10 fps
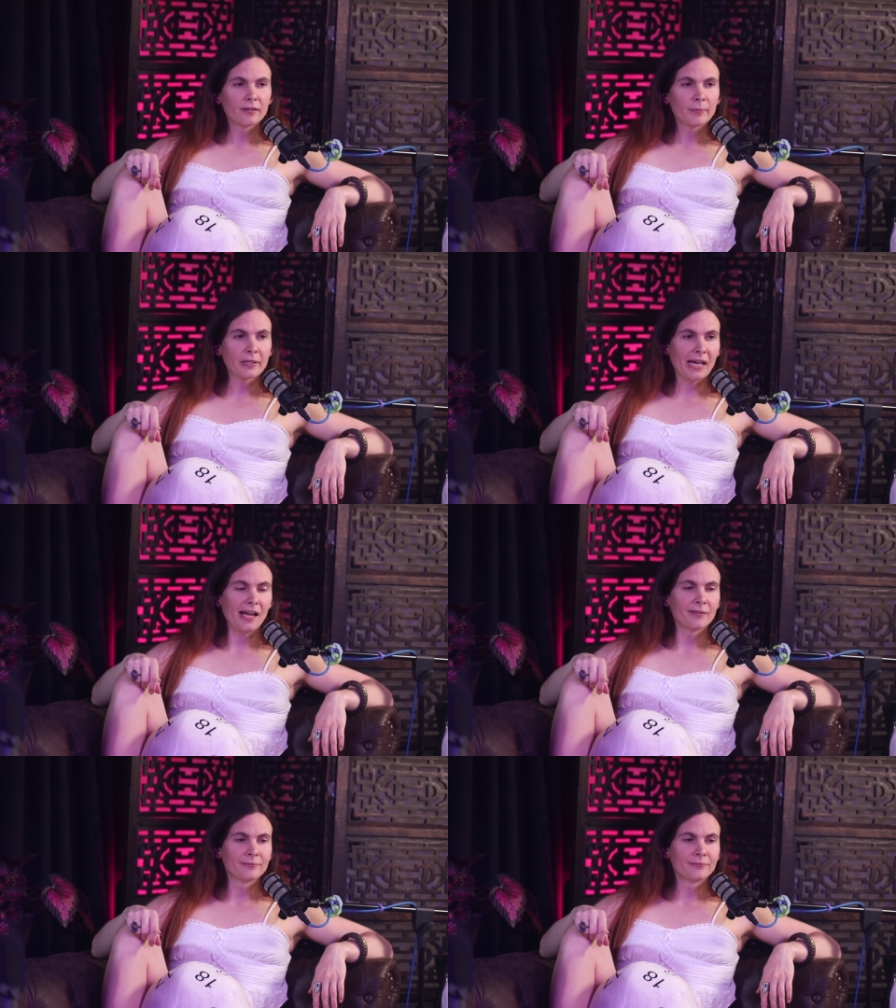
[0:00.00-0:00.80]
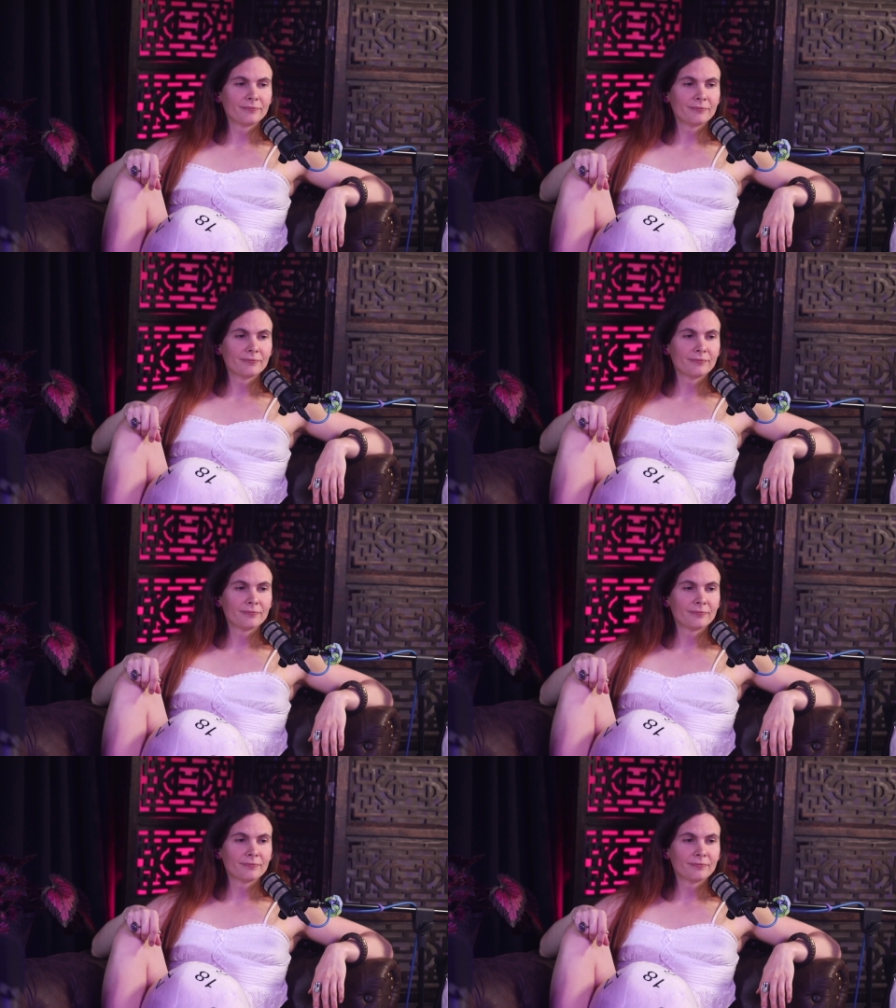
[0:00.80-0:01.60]
But yeah,
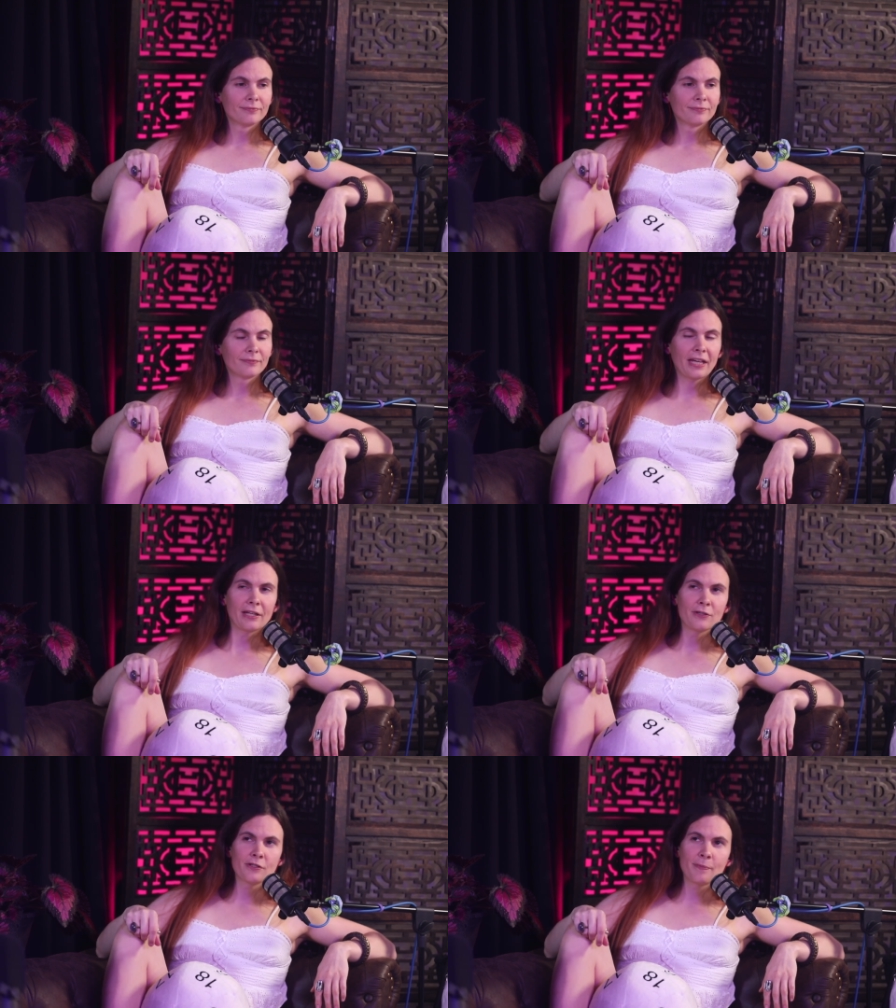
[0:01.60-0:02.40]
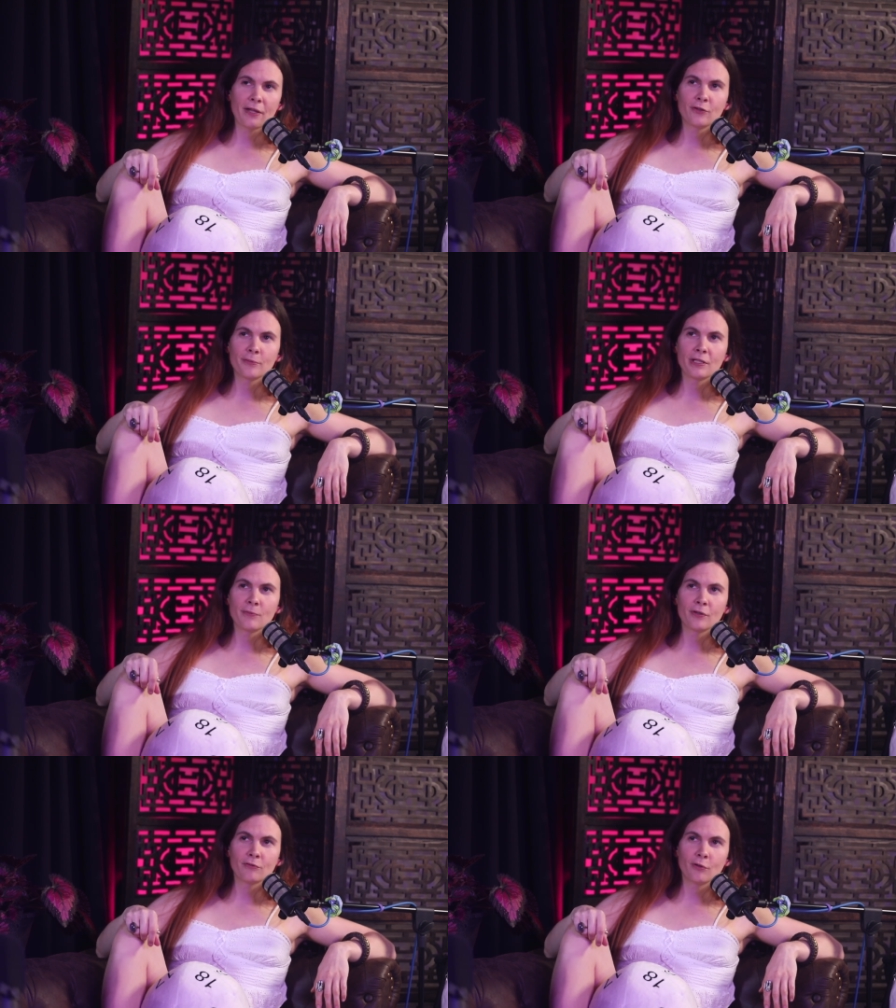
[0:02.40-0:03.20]
can't use the bathroom
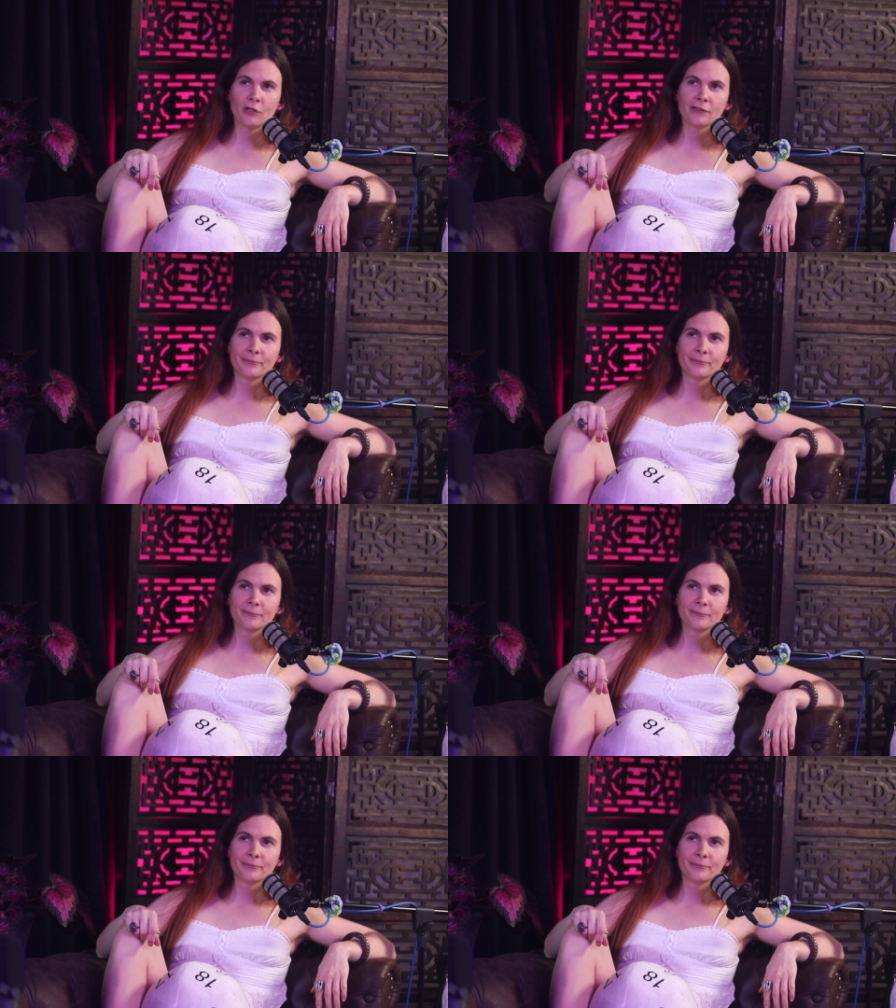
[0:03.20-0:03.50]
anymore in Florida.